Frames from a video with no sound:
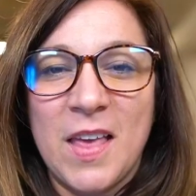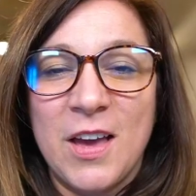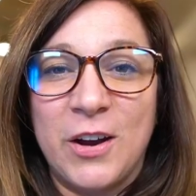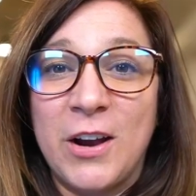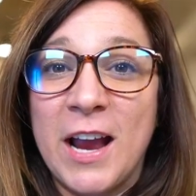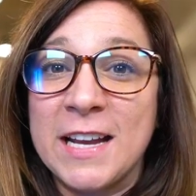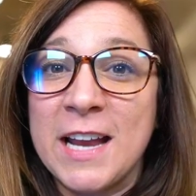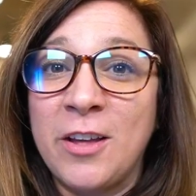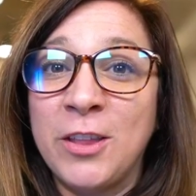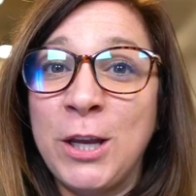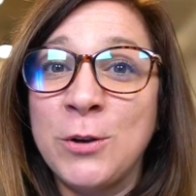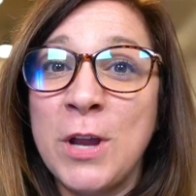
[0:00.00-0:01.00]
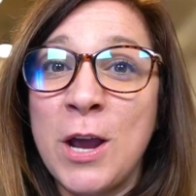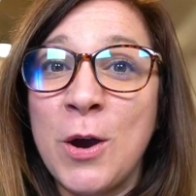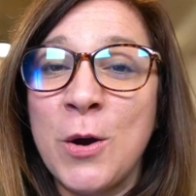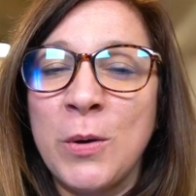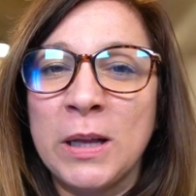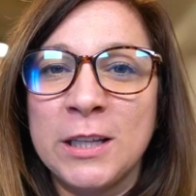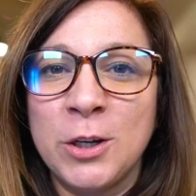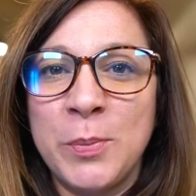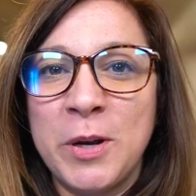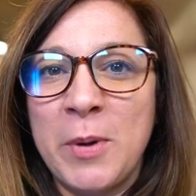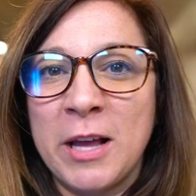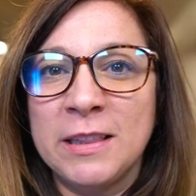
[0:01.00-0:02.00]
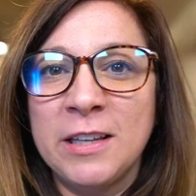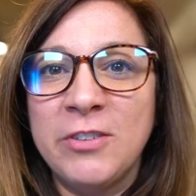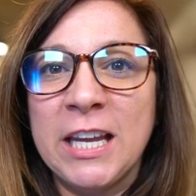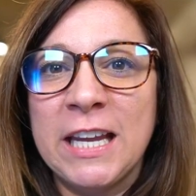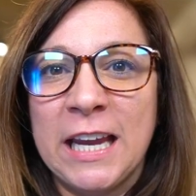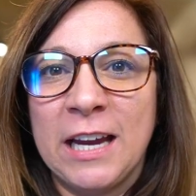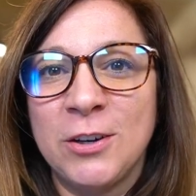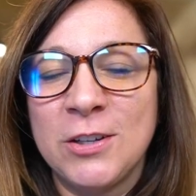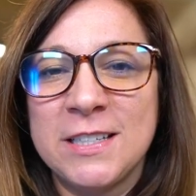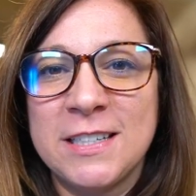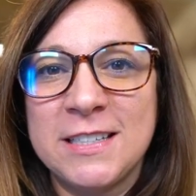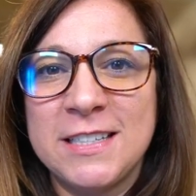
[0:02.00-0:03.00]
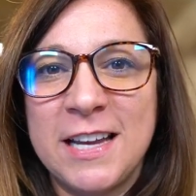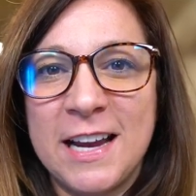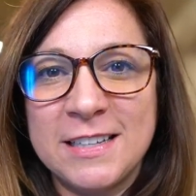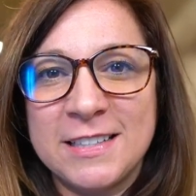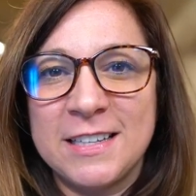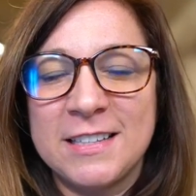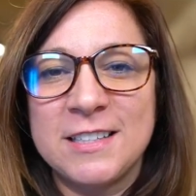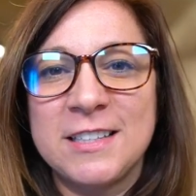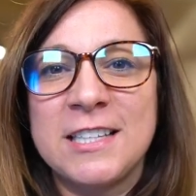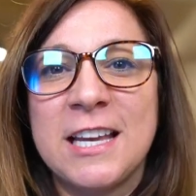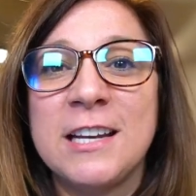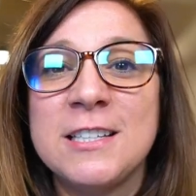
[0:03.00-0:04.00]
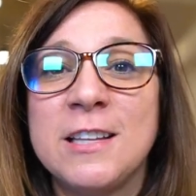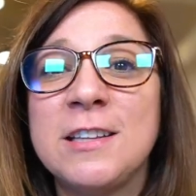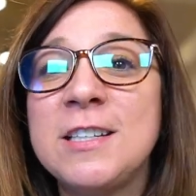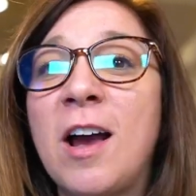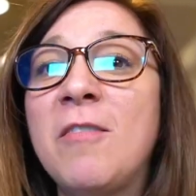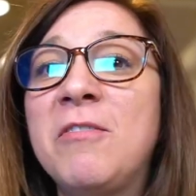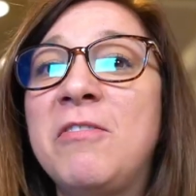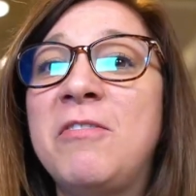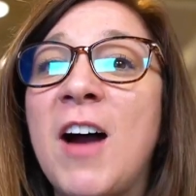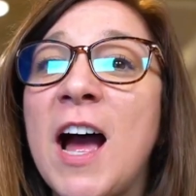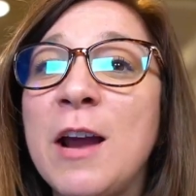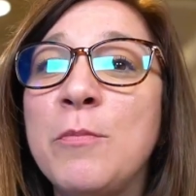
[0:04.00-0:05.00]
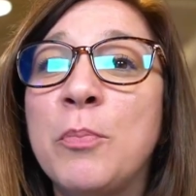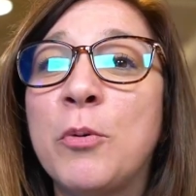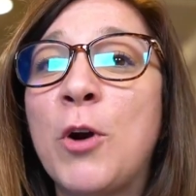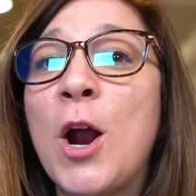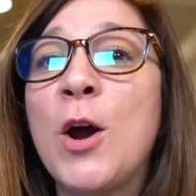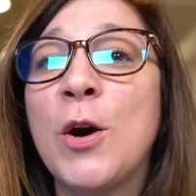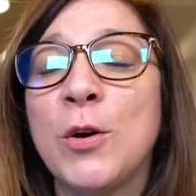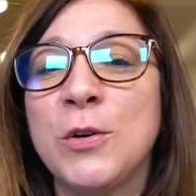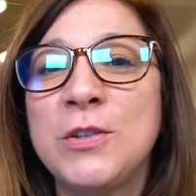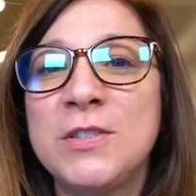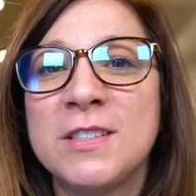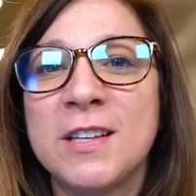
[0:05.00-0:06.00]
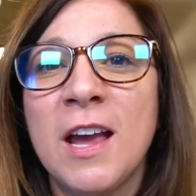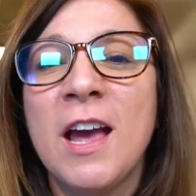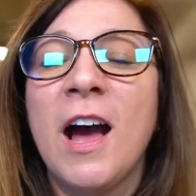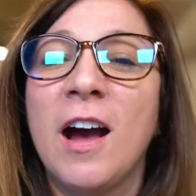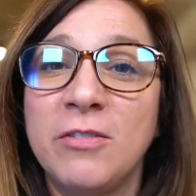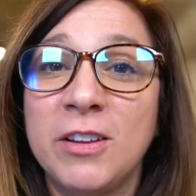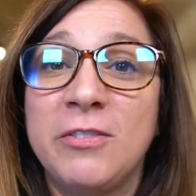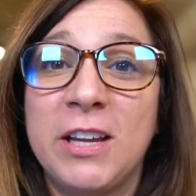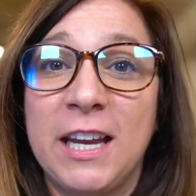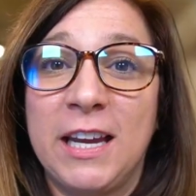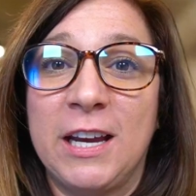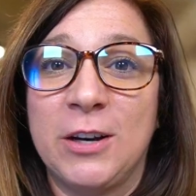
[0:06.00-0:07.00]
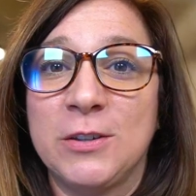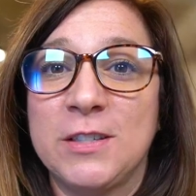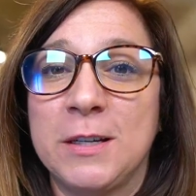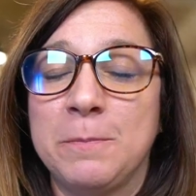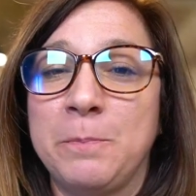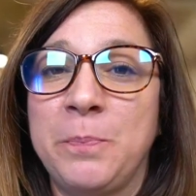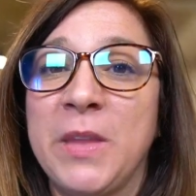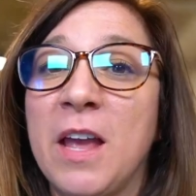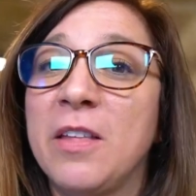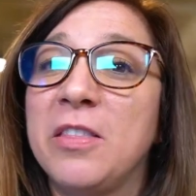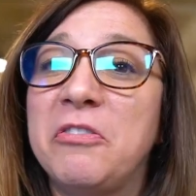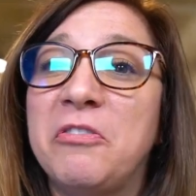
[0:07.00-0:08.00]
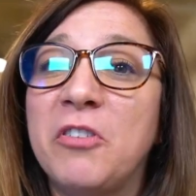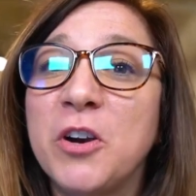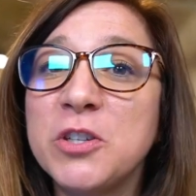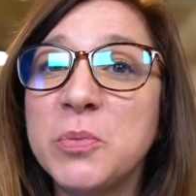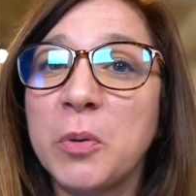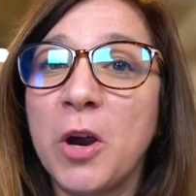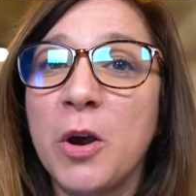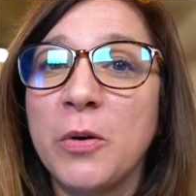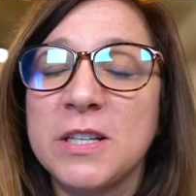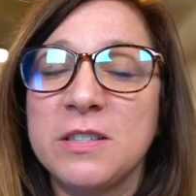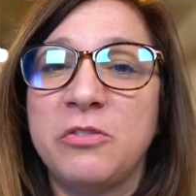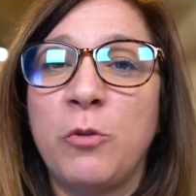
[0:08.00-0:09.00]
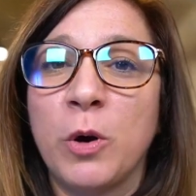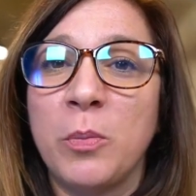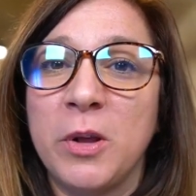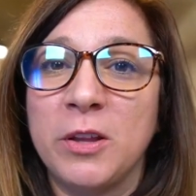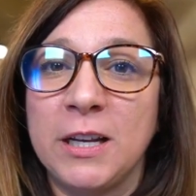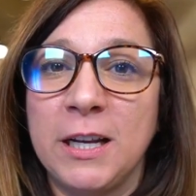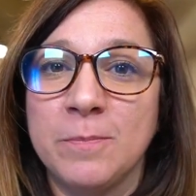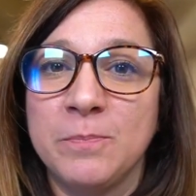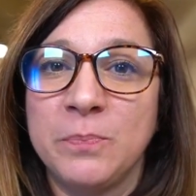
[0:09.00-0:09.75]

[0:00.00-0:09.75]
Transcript: All right, now that you know a little bit about living in Carrollton, Texas, let's get into the top five pros of living in Carrollton. The first pro is affordability.